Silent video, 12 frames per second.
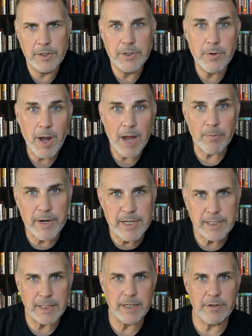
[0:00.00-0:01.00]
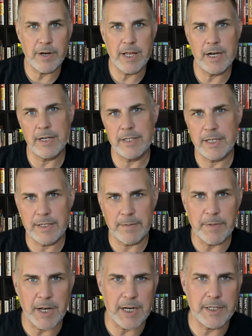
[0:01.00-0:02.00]
So I recently created a
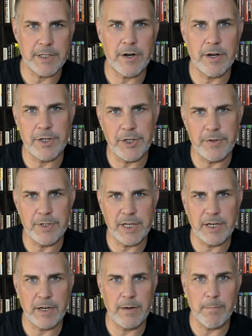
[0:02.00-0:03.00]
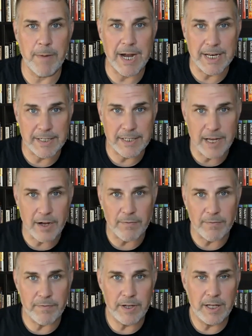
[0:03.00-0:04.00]
system that I started using
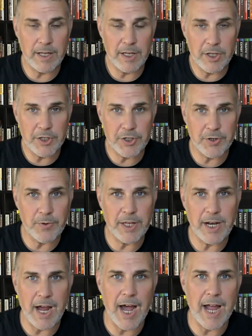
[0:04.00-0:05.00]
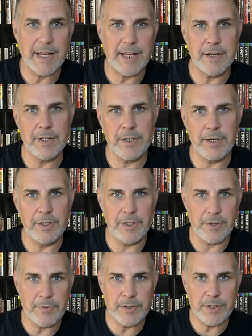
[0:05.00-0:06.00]
myself so that I can
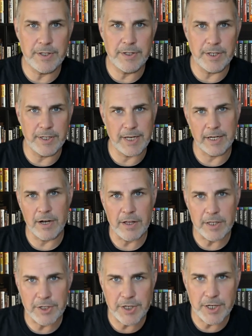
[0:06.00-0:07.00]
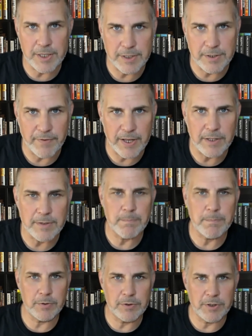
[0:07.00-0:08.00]
use the technology that's
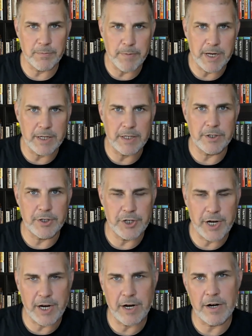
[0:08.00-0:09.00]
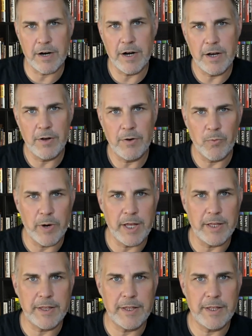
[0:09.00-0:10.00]
available to me to share
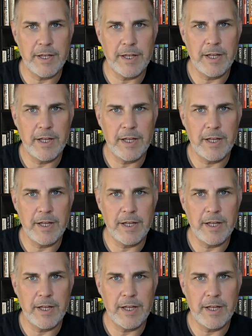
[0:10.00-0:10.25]
with